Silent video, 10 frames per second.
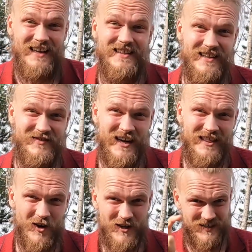the
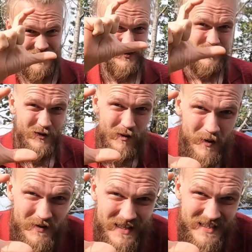dreadlocks to
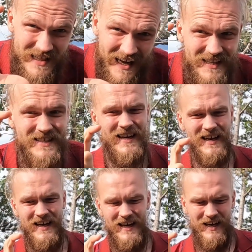about this length
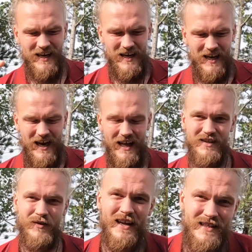and try